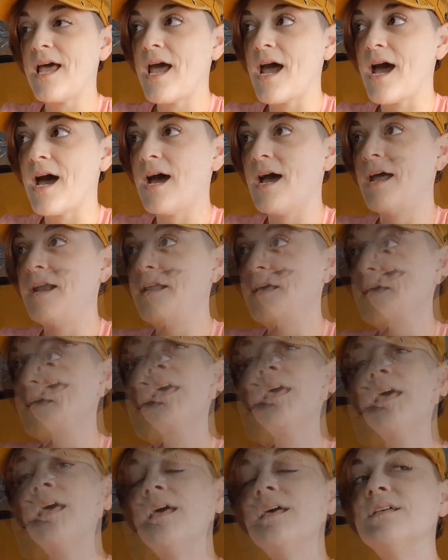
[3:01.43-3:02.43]
that I had.
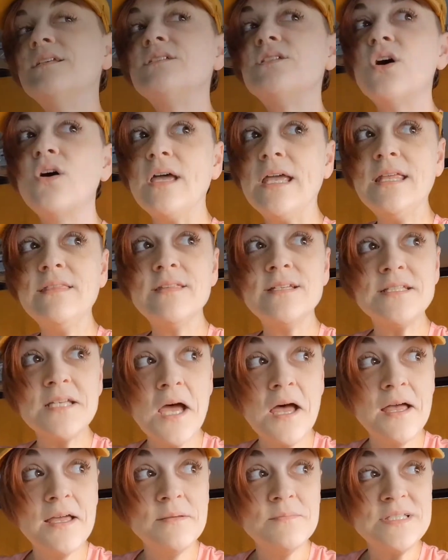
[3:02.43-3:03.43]
So in the
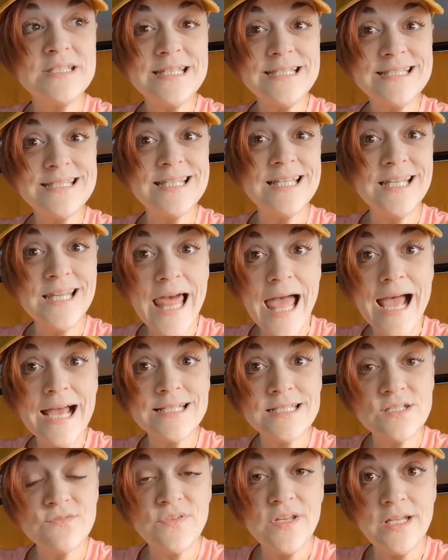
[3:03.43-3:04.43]
time since the
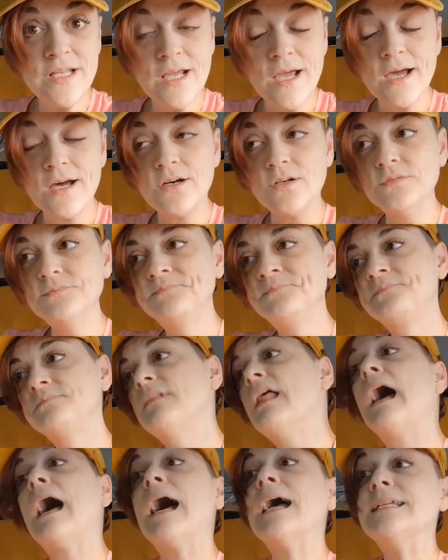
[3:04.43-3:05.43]
last video,
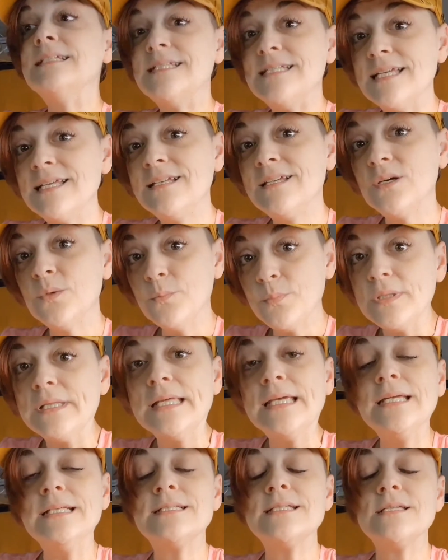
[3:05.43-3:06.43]
I did
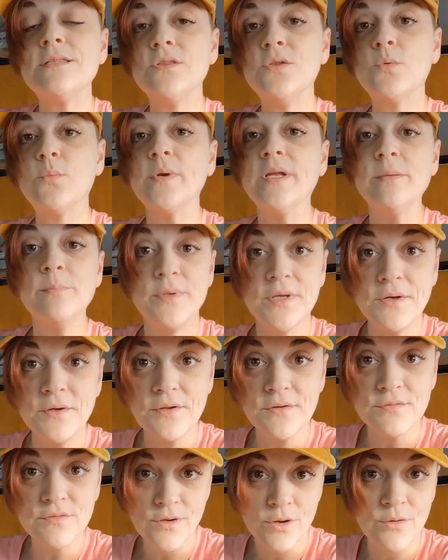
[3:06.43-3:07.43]
complete the
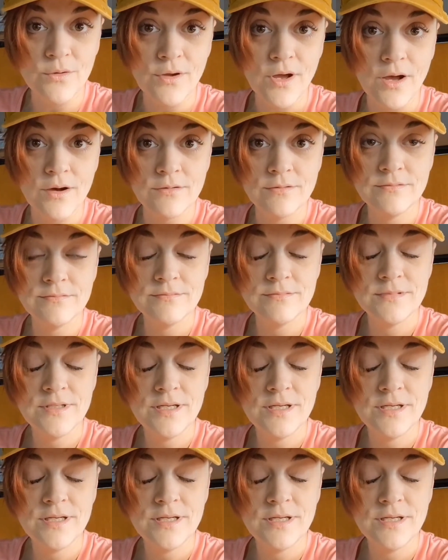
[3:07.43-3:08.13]
rebuild of Coco.